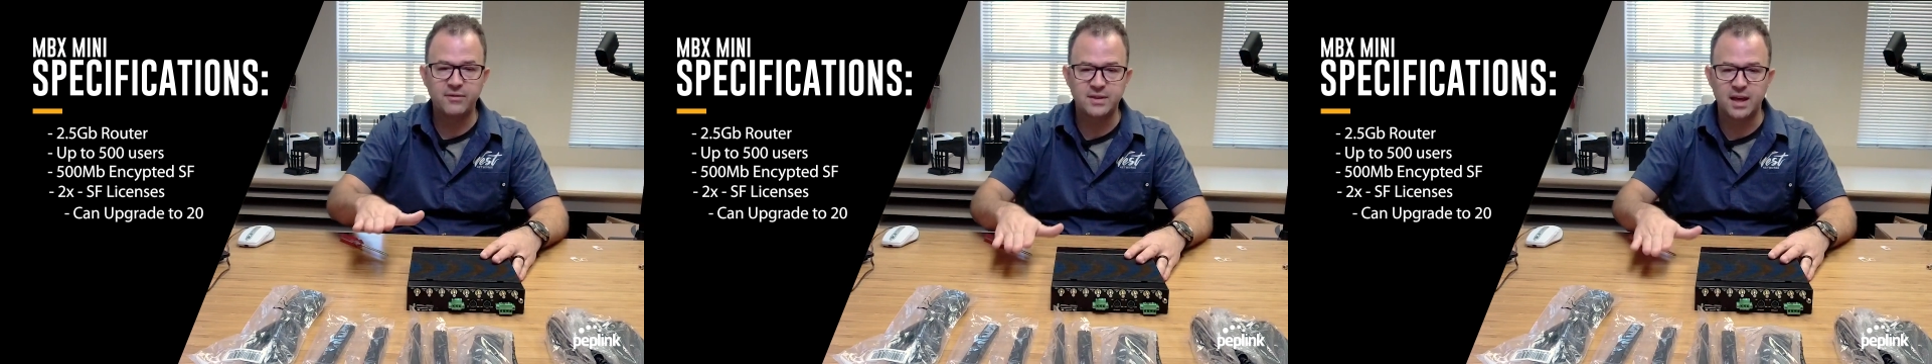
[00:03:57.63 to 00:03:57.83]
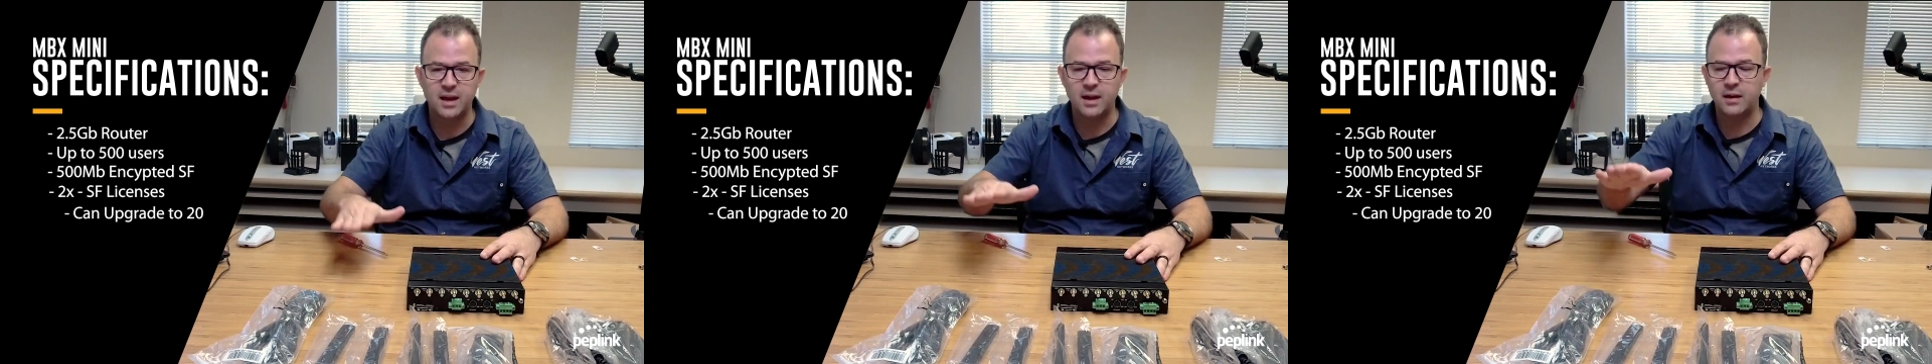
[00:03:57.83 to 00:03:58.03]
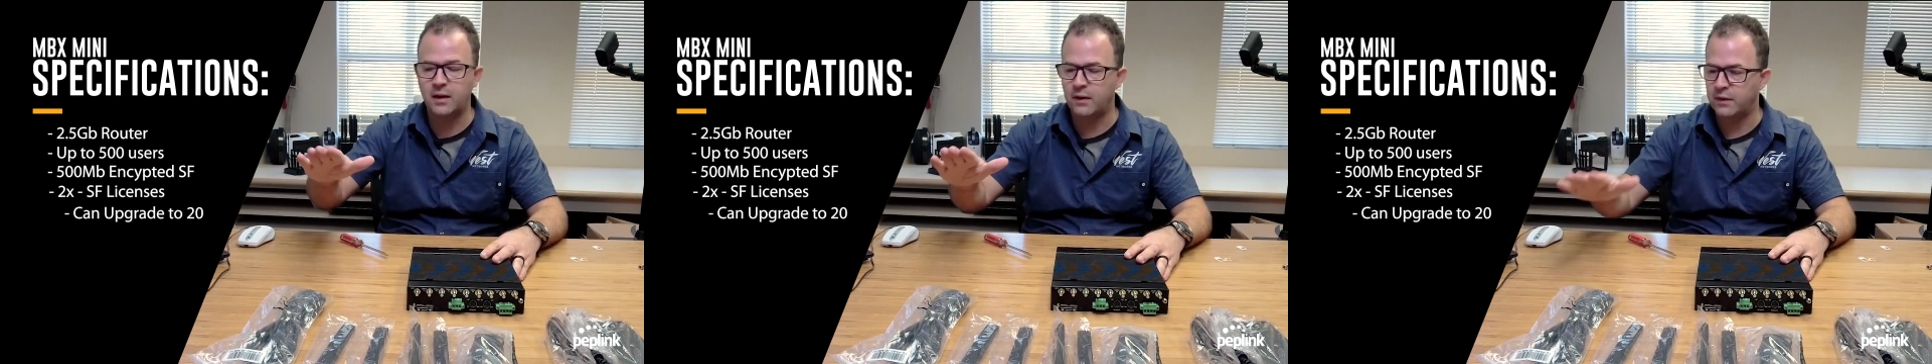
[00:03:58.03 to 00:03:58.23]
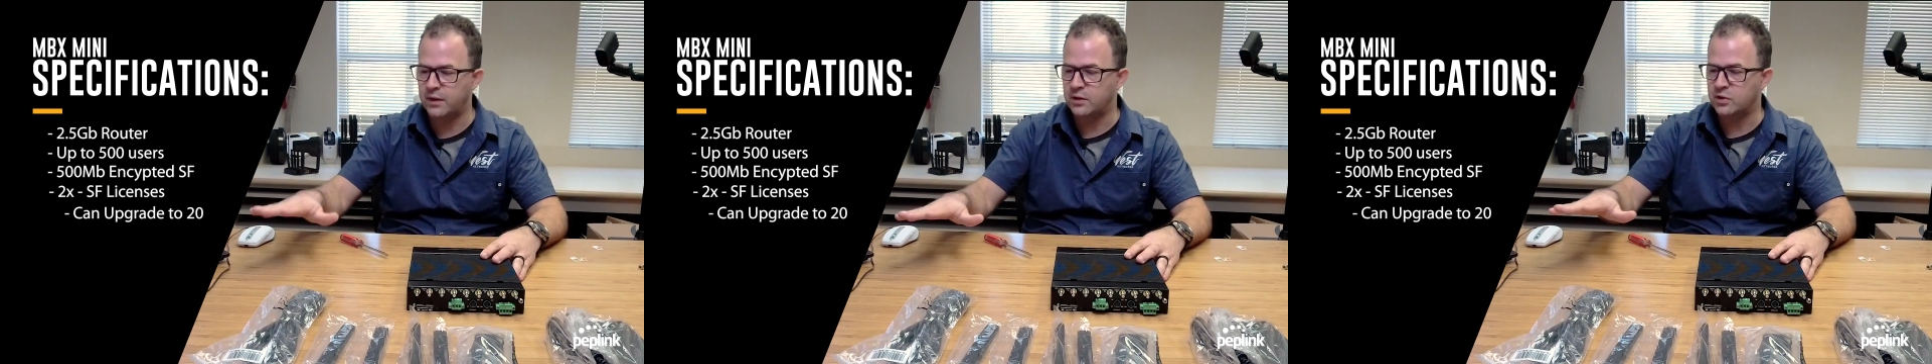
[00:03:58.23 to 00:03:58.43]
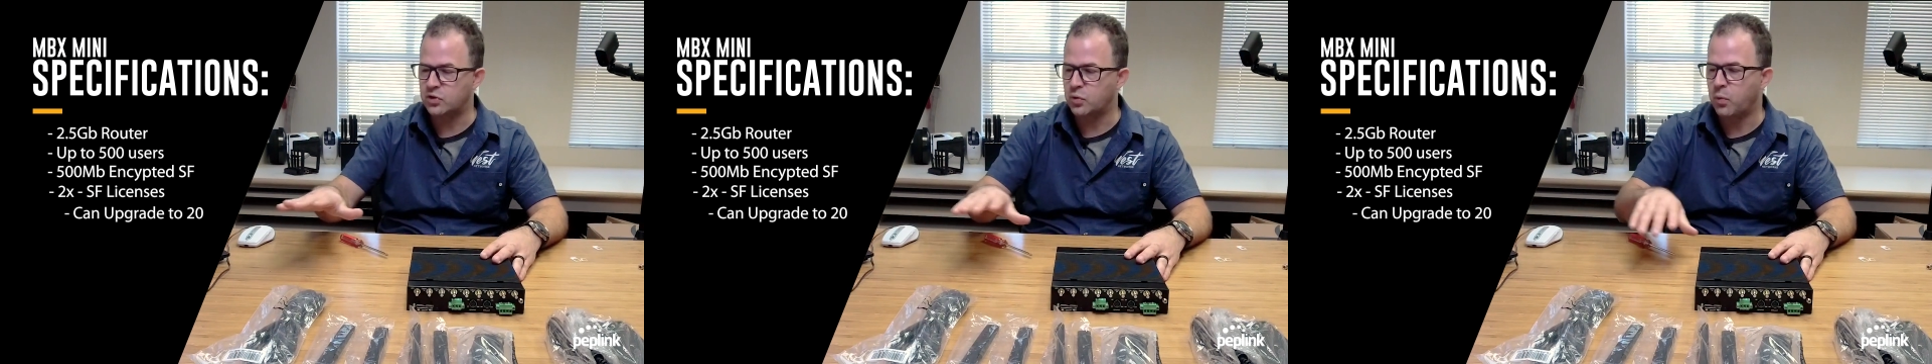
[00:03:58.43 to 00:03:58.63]
10, and
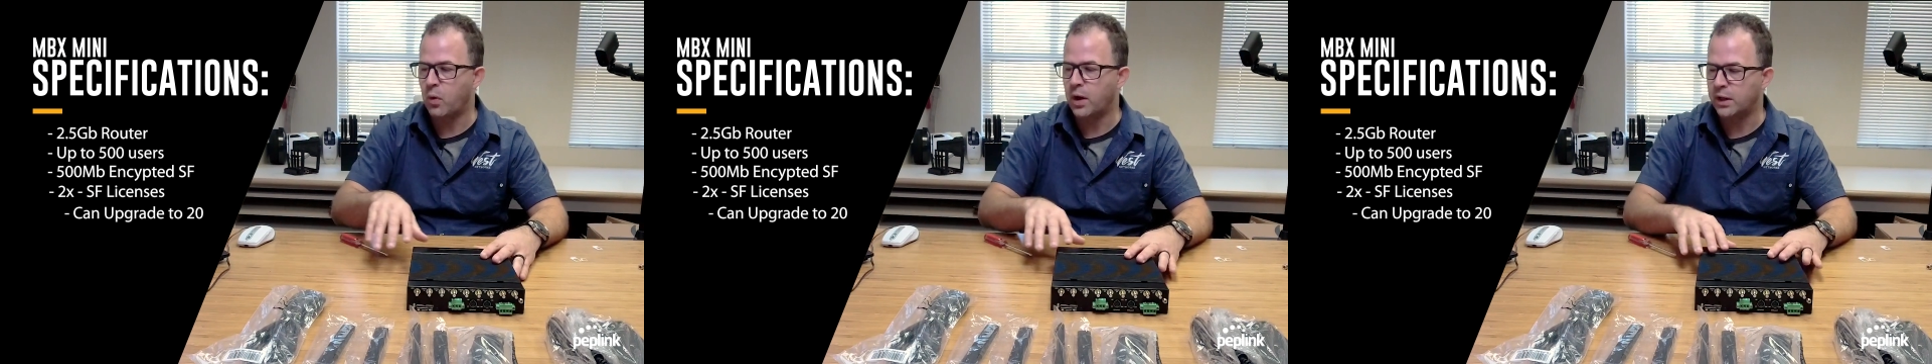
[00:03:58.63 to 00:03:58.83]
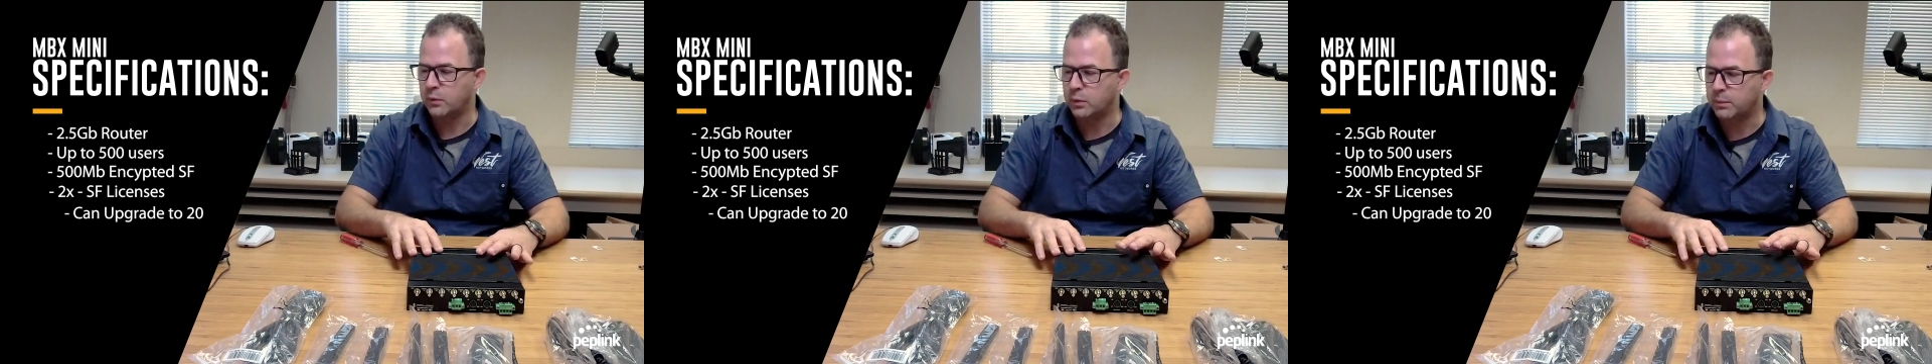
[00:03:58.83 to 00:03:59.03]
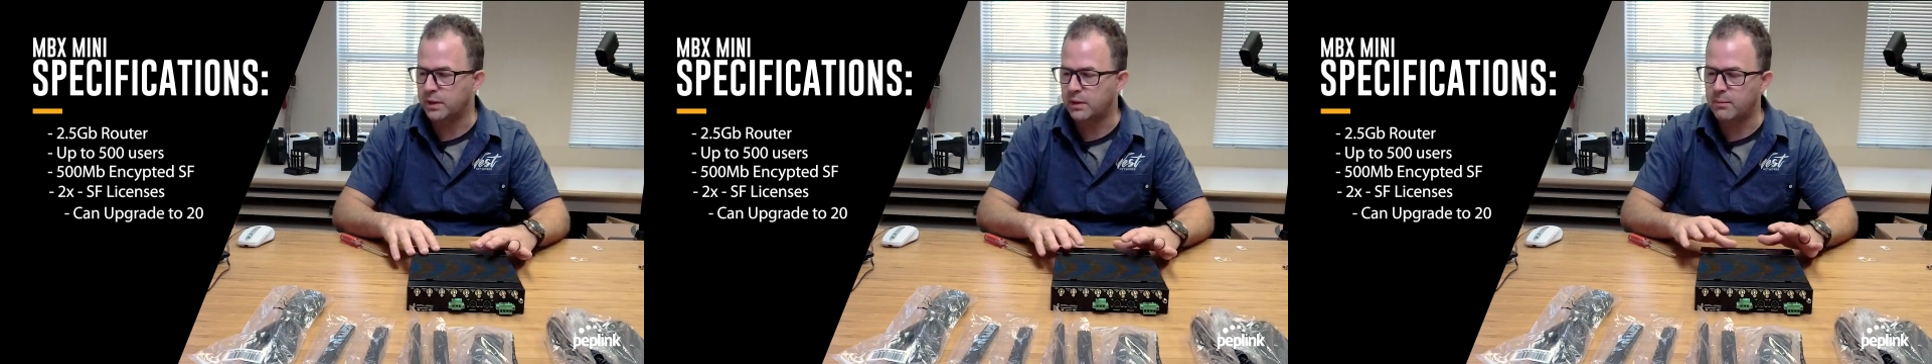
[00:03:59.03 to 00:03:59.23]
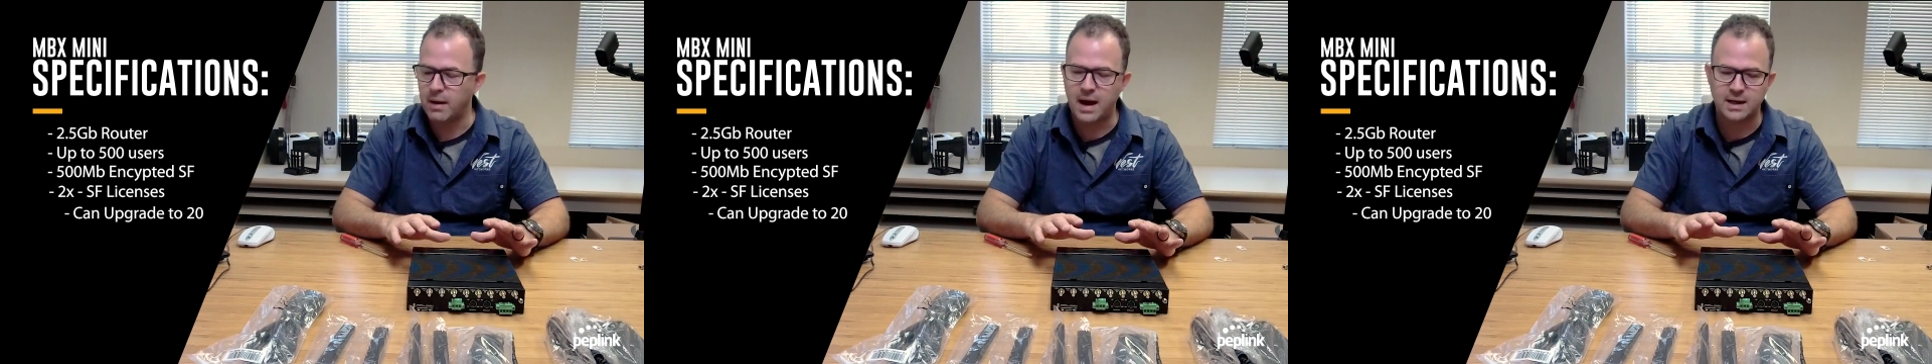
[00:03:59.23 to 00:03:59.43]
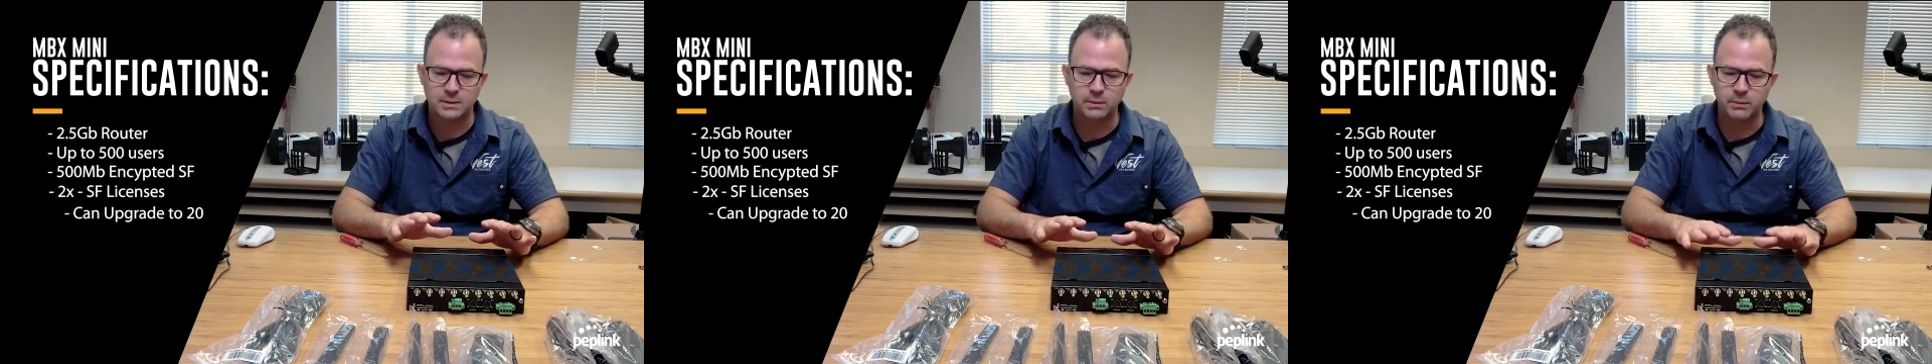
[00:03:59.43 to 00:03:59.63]
then 20 would be the
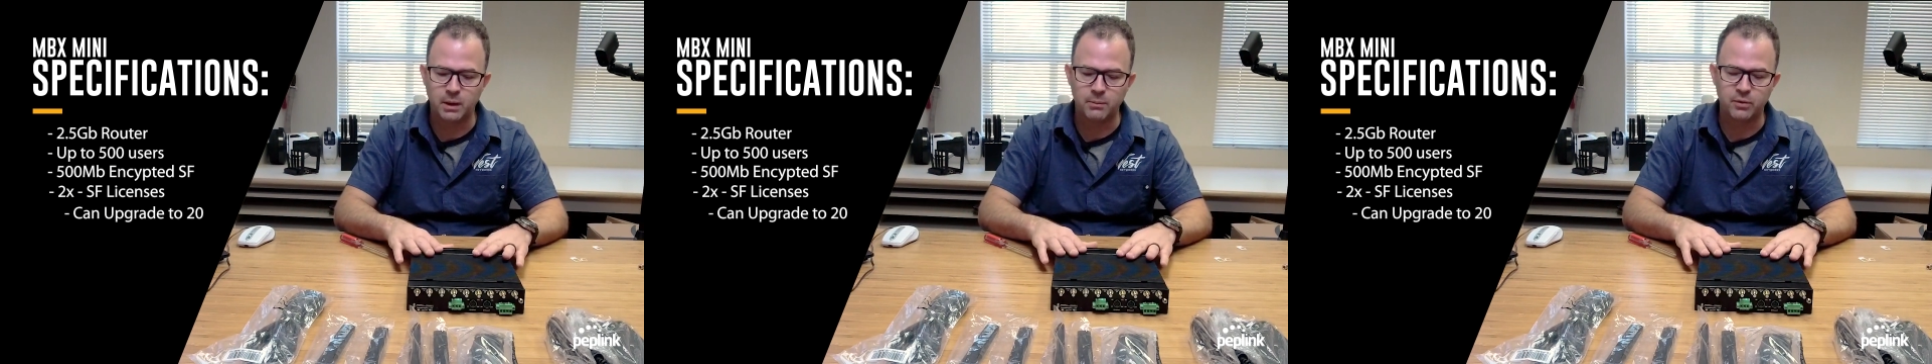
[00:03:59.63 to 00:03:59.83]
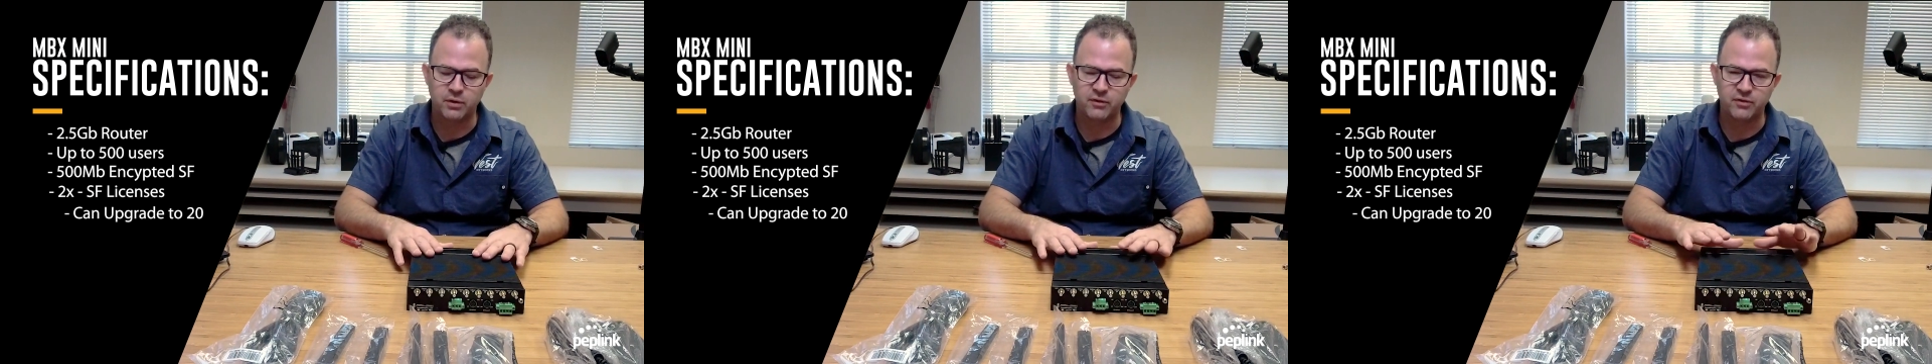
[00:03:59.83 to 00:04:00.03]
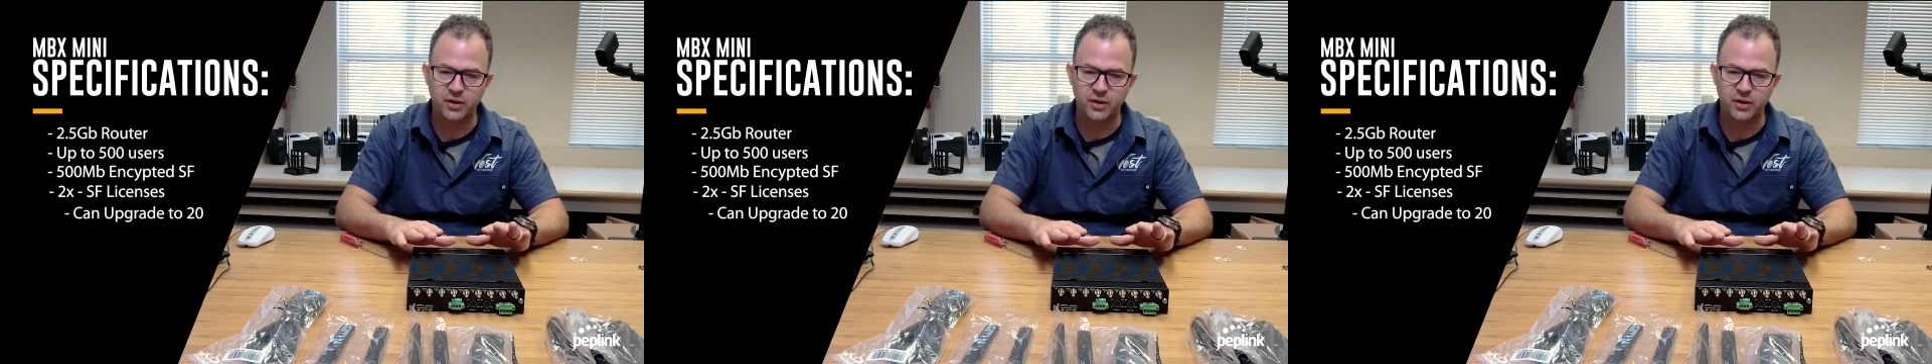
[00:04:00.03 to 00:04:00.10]
maximum number of